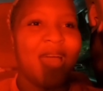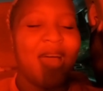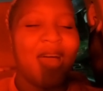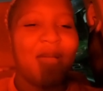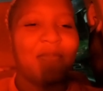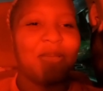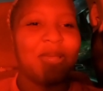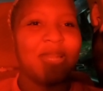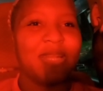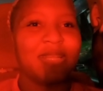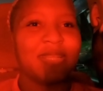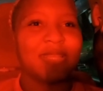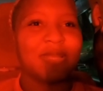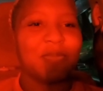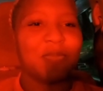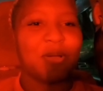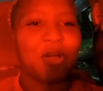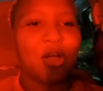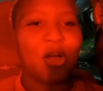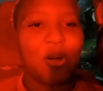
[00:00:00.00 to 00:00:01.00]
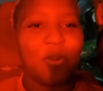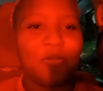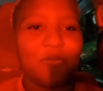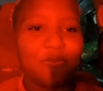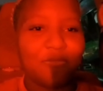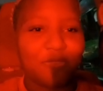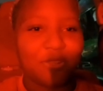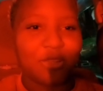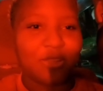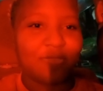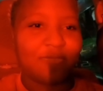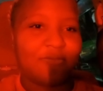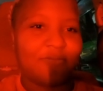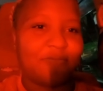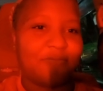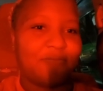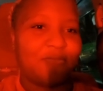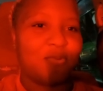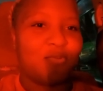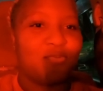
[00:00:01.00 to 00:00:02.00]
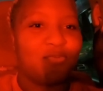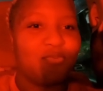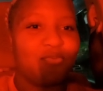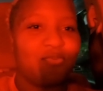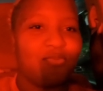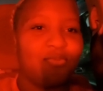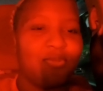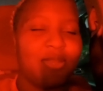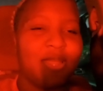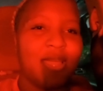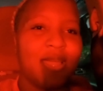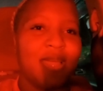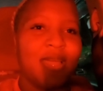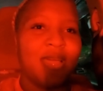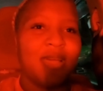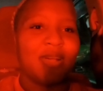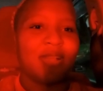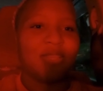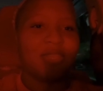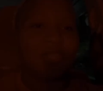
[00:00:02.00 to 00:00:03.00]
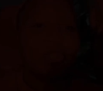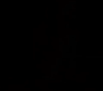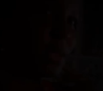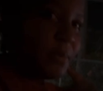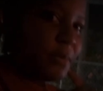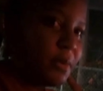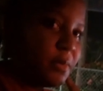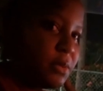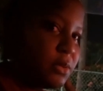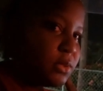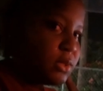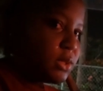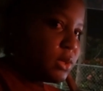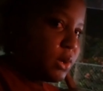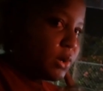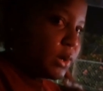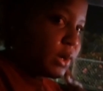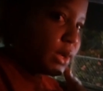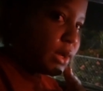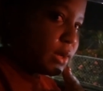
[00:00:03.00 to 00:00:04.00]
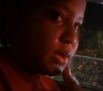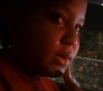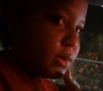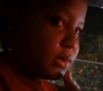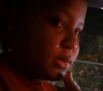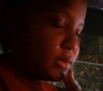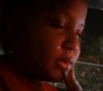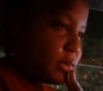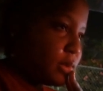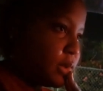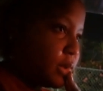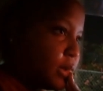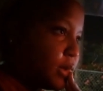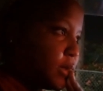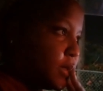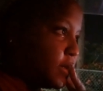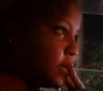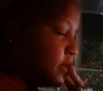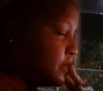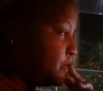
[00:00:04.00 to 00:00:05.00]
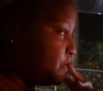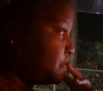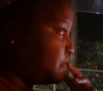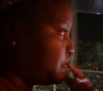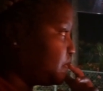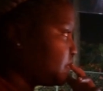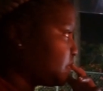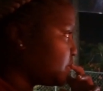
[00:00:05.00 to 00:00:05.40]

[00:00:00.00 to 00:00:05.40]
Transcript: I'm getting some comfort food because I'm about to order. Um,